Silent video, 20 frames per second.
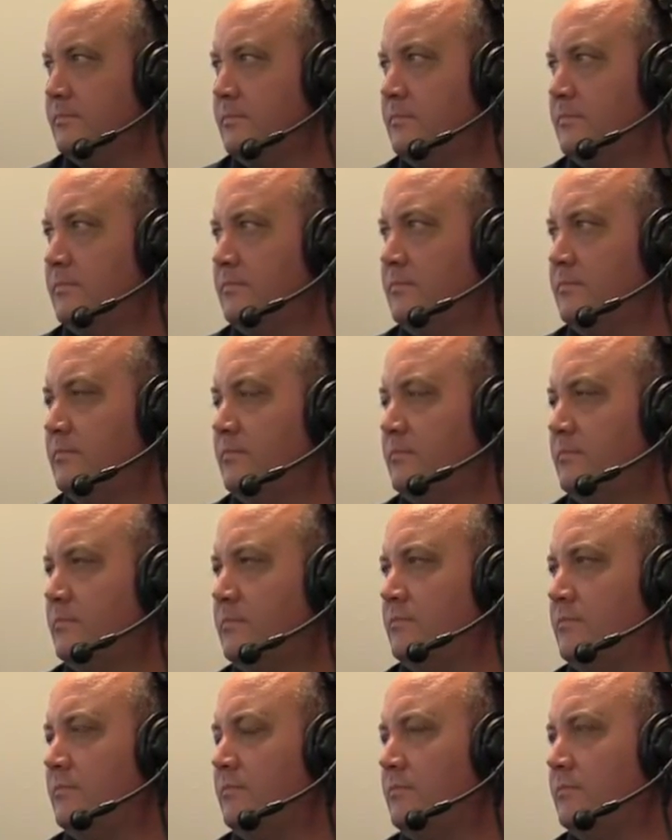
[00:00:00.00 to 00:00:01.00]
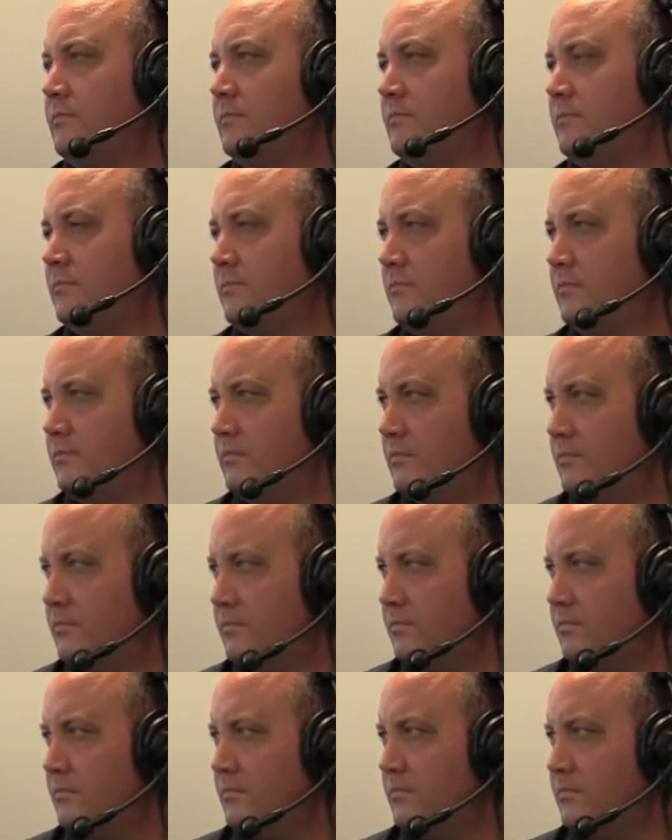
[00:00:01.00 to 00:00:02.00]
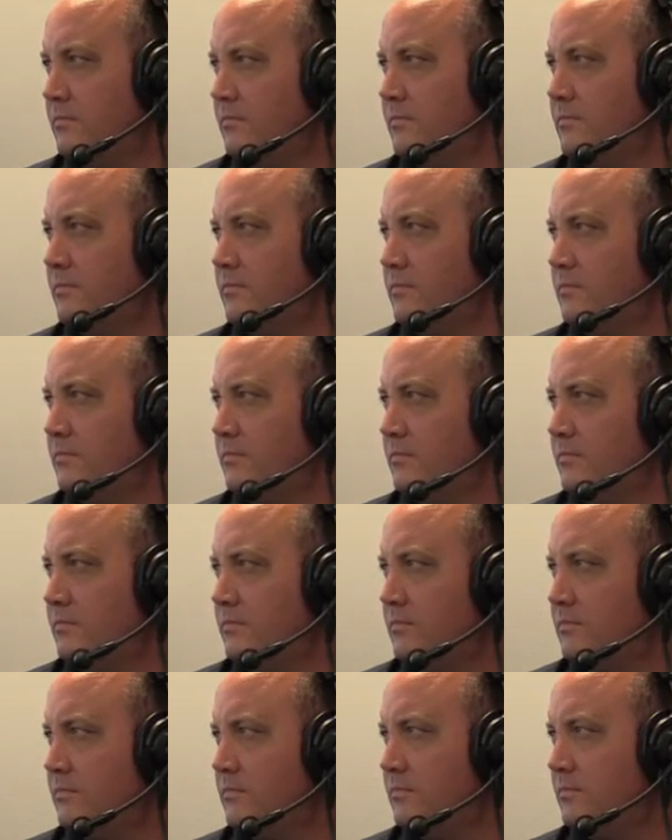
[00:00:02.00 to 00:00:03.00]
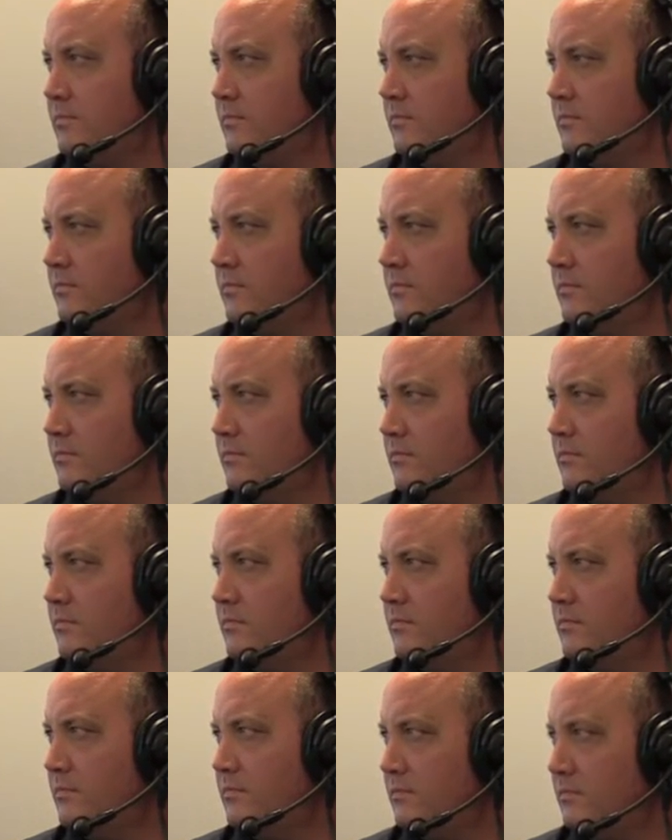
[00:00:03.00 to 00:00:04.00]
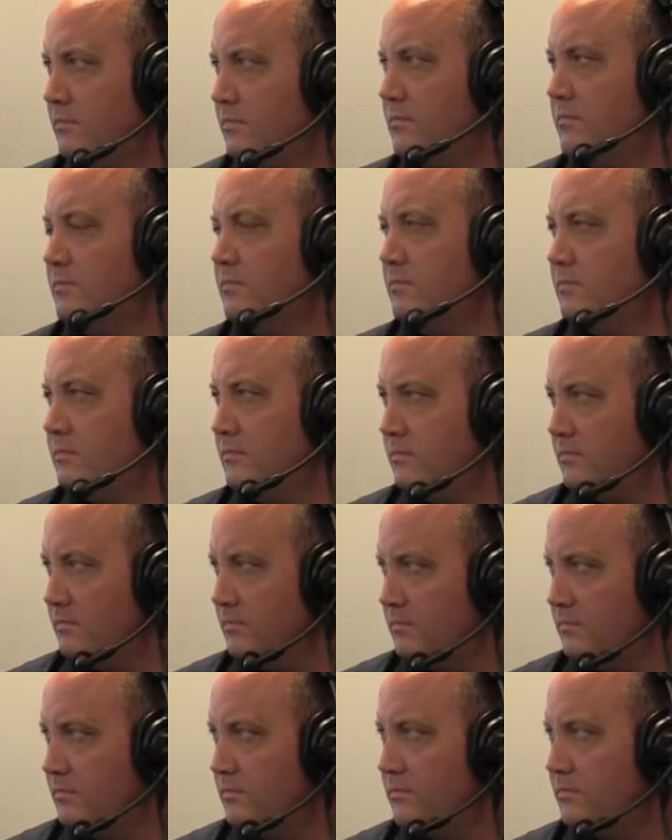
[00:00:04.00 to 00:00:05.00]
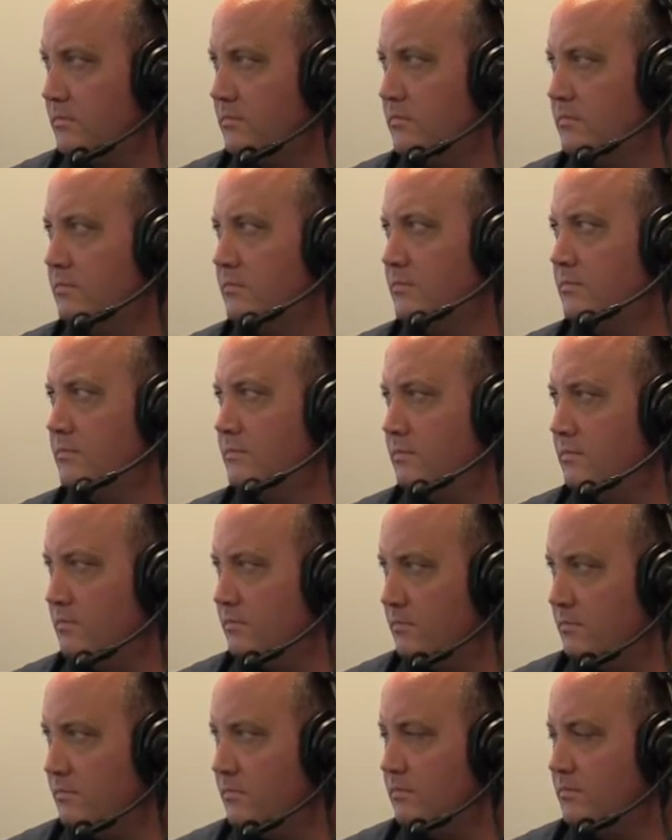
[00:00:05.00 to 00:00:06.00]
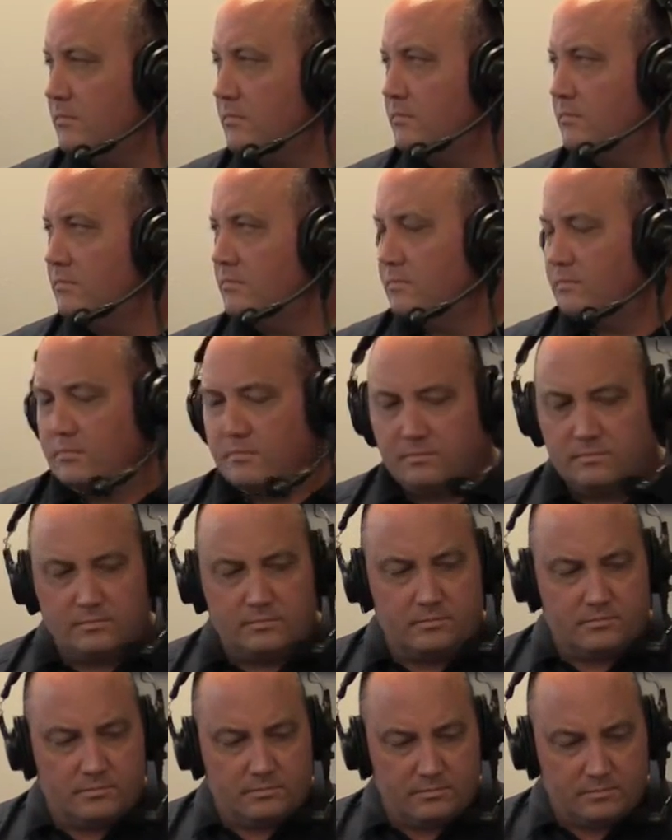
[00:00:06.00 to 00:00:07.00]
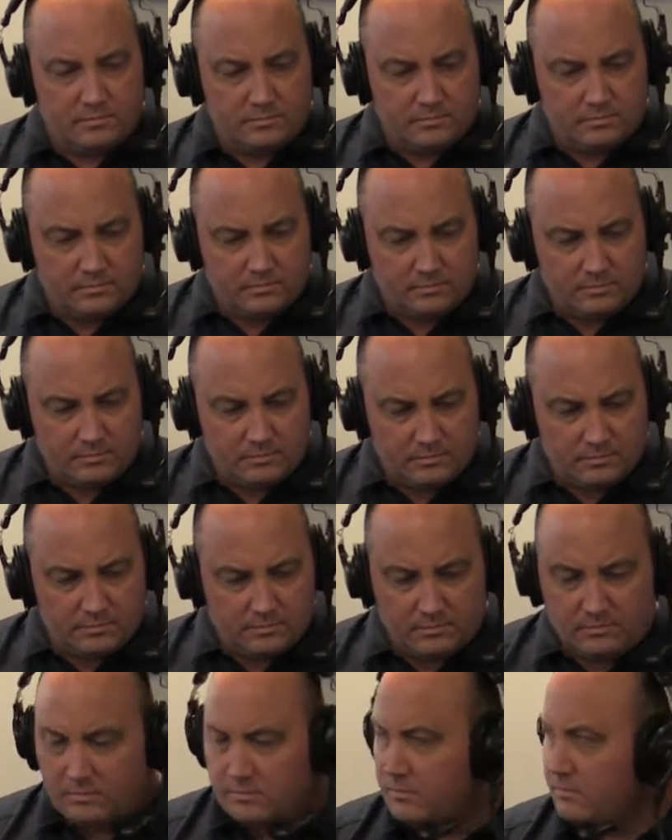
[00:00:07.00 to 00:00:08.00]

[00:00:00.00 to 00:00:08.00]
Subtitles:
This person isn't speaking.